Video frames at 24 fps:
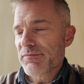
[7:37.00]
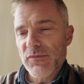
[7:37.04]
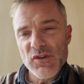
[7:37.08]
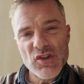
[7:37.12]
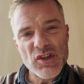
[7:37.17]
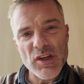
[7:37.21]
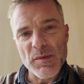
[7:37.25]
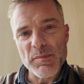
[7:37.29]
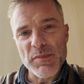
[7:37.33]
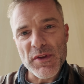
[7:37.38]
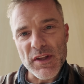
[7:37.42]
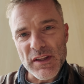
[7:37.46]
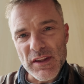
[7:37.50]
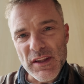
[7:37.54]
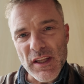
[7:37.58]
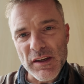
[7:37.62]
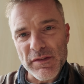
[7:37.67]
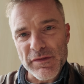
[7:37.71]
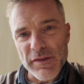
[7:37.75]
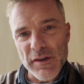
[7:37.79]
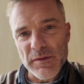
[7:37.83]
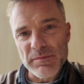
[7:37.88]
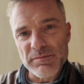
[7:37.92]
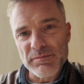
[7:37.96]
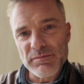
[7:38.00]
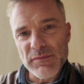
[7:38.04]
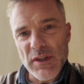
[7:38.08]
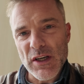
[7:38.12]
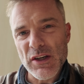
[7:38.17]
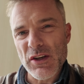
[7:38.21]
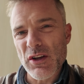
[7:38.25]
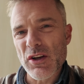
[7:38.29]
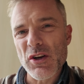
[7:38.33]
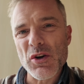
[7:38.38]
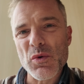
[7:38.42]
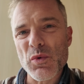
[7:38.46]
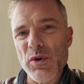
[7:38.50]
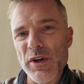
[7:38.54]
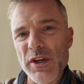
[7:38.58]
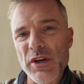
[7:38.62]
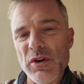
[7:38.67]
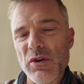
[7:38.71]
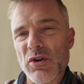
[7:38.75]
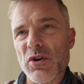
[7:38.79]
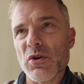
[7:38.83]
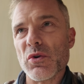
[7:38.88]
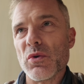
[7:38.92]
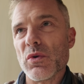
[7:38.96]
something different. I don't know what
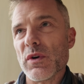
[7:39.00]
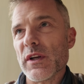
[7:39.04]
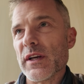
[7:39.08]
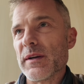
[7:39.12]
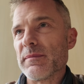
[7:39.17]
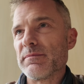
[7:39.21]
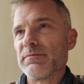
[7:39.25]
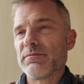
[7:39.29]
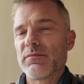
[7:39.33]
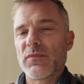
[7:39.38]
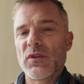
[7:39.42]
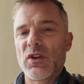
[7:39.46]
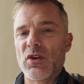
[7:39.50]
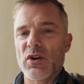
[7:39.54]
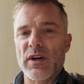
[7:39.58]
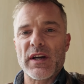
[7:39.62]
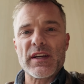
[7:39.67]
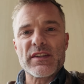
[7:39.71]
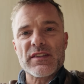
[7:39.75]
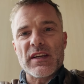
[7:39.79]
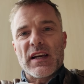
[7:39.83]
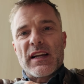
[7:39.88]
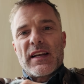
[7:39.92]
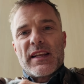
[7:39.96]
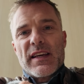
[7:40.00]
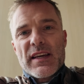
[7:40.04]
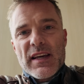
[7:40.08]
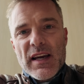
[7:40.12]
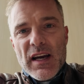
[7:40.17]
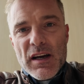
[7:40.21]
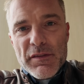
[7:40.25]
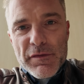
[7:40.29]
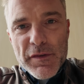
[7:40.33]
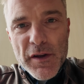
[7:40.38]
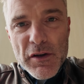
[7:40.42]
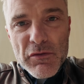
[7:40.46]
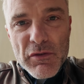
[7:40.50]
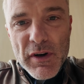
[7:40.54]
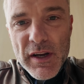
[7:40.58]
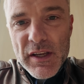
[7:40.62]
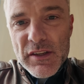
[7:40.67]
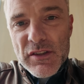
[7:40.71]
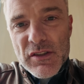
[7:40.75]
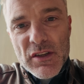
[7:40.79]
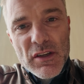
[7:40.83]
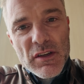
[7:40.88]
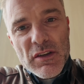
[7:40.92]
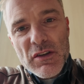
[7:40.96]
you'll call it. Not exactly cafe
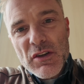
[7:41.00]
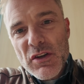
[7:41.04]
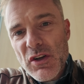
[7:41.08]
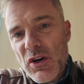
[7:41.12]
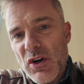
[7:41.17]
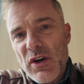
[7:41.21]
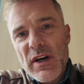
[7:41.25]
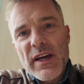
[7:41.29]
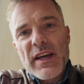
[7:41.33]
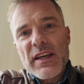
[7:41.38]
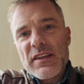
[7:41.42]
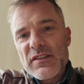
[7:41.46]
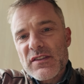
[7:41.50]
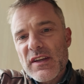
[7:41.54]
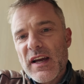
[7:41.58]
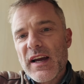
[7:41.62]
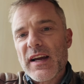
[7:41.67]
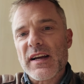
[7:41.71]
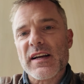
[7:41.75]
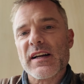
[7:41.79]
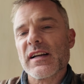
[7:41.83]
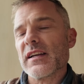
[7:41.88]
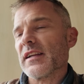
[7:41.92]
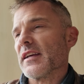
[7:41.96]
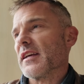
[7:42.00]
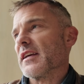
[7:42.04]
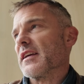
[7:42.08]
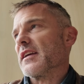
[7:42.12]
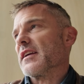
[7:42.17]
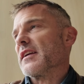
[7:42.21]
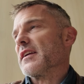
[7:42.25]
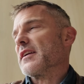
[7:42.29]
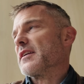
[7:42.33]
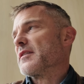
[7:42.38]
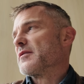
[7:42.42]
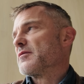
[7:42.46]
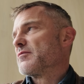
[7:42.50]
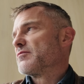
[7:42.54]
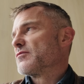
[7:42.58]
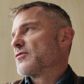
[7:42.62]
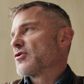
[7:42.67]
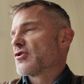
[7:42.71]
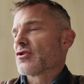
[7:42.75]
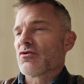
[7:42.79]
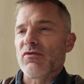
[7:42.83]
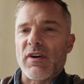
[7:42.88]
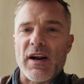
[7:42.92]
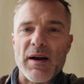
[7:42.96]
racer, not exactly
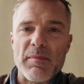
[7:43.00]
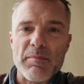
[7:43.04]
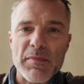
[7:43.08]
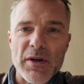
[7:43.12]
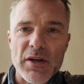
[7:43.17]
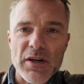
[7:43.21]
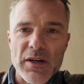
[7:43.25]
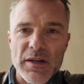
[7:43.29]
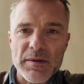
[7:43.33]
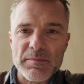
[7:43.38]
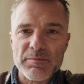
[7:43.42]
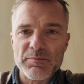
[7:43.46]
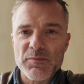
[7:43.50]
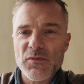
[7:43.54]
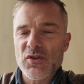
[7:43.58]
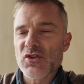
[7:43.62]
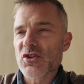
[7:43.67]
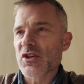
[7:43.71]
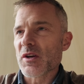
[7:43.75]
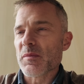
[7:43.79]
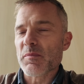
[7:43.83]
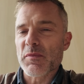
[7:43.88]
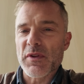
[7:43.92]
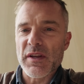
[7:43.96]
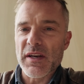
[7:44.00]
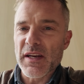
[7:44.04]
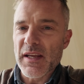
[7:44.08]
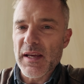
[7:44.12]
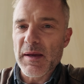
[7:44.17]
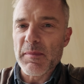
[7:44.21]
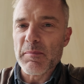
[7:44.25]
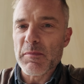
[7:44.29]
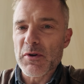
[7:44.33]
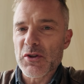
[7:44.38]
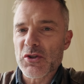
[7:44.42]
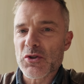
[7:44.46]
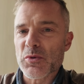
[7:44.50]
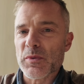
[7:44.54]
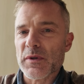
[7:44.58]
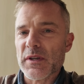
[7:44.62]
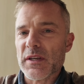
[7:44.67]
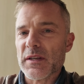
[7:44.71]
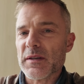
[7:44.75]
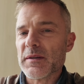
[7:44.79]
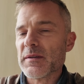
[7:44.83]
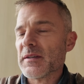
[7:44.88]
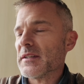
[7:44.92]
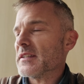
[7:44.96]
scrambler, something in
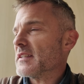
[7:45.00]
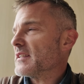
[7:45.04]
between.